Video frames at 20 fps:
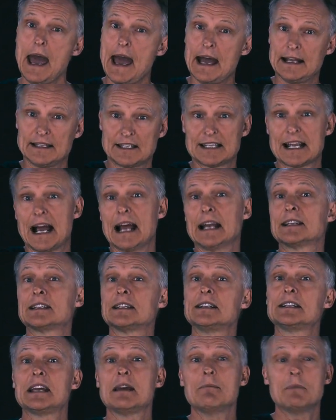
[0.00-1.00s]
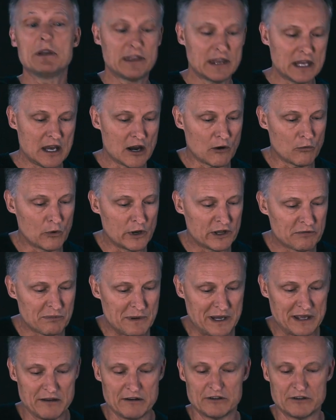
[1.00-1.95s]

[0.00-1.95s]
and Silas and Timothy are with me."